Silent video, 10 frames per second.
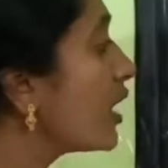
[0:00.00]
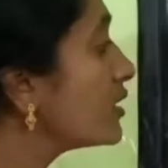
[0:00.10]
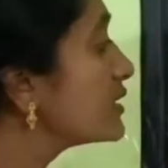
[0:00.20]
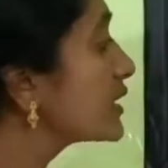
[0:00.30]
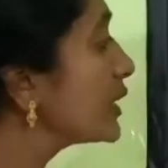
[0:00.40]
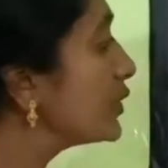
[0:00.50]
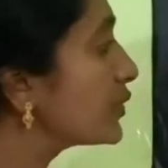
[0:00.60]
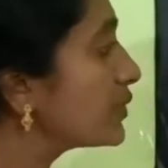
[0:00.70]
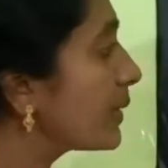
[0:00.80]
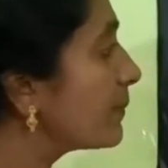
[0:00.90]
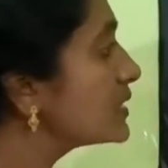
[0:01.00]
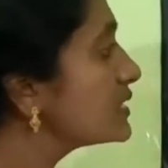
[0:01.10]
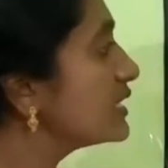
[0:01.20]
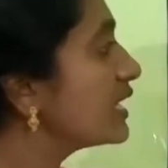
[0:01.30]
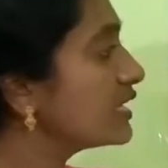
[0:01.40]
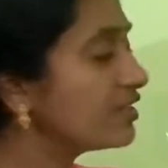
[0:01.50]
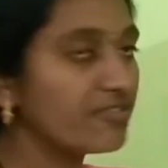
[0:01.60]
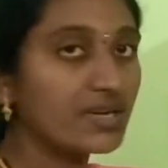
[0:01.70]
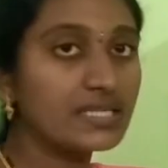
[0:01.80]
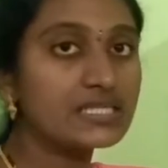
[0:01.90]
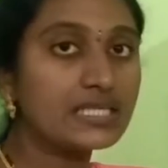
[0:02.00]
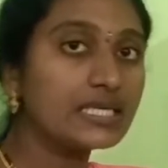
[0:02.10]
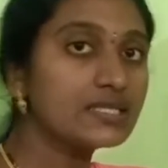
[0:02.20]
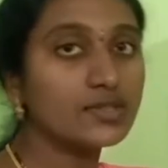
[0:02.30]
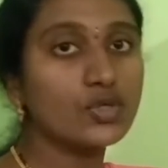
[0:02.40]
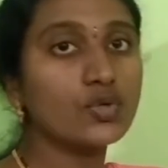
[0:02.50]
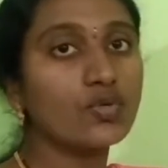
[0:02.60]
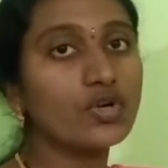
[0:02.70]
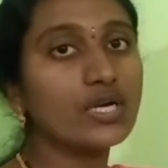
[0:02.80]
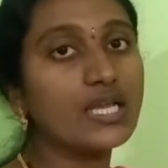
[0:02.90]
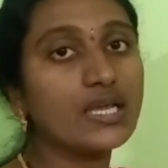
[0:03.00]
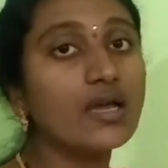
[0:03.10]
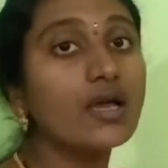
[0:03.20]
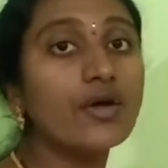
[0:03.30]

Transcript: consecutive numbers, the difference is 2 only.